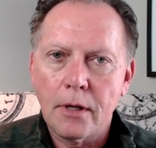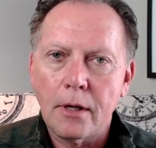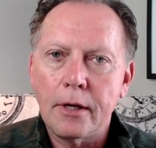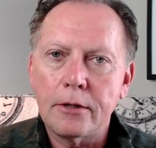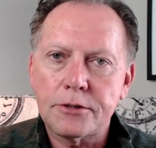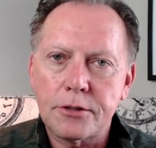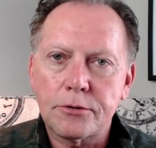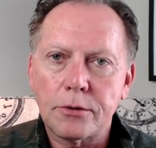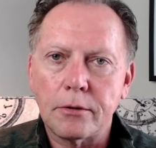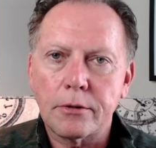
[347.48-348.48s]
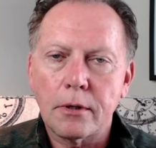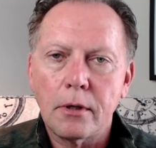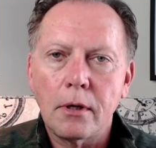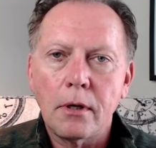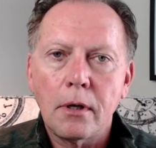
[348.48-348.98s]
Here's the truth.
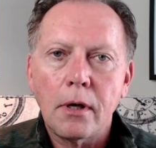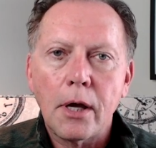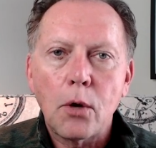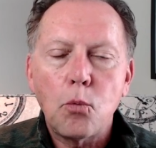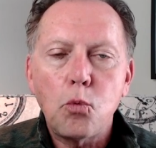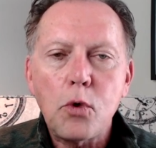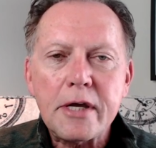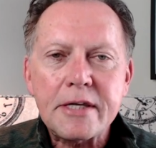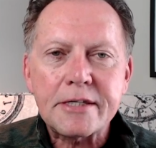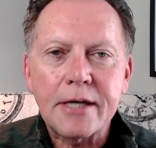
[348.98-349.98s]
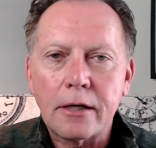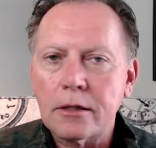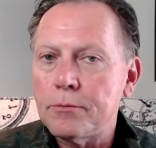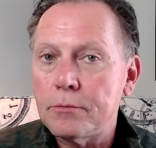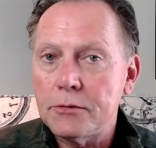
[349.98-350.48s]
We
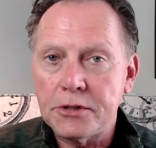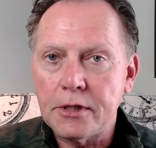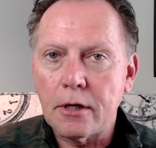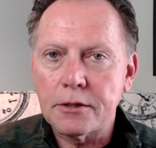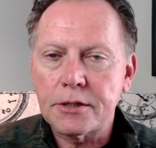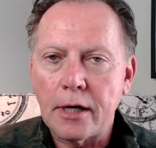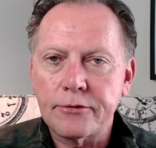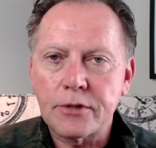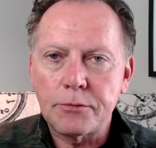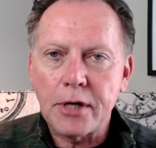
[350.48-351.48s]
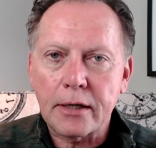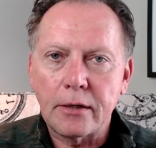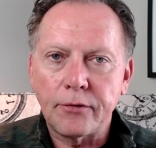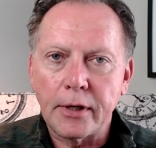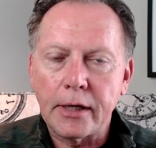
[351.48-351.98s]
seldom see ourselves
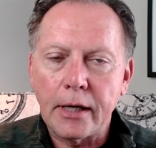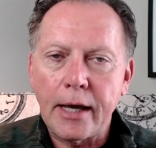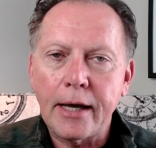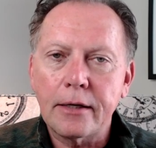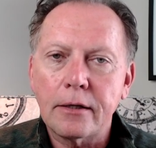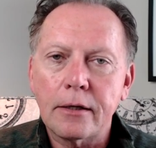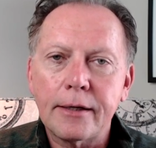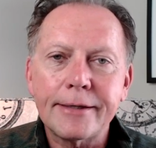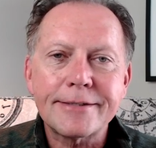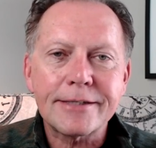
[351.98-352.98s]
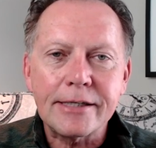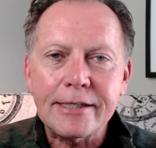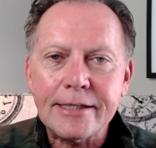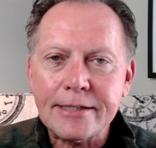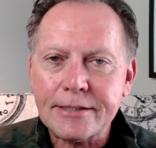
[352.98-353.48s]
objectively, and it's
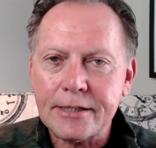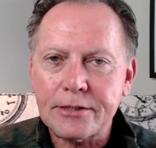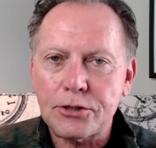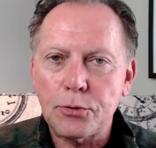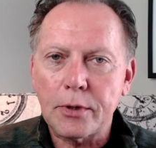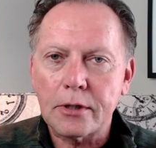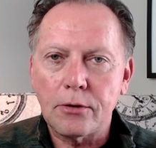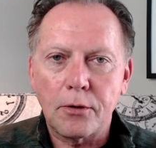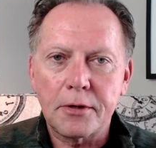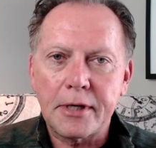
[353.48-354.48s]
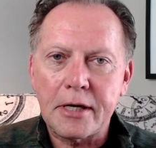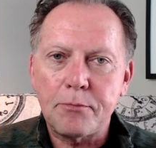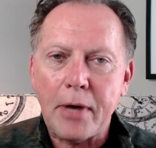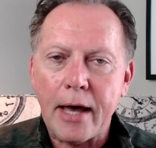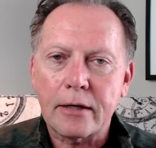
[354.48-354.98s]
easy to ignore the
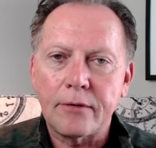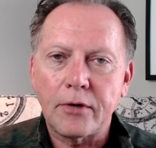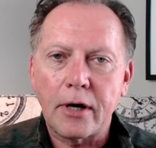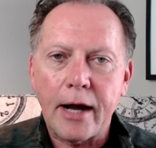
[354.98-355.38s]
impact of our